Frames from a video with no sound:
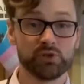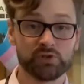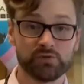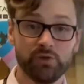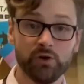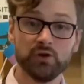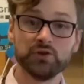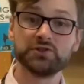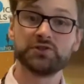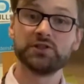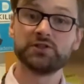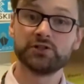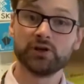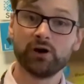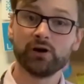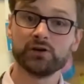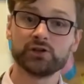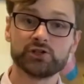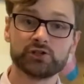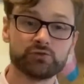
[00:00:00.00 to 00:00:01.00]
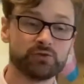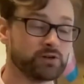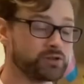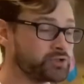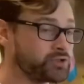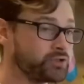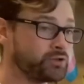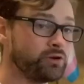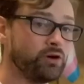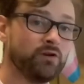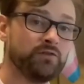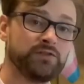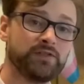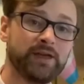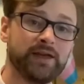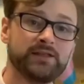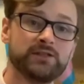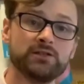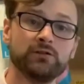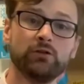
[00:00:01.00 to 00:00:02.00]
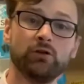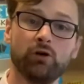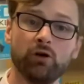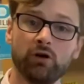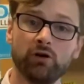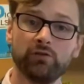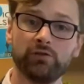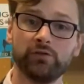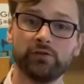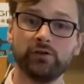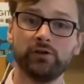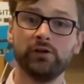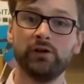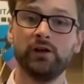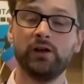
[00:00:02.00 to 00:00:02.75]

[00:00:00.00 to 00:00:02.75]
follows the Tarts structure of title, author,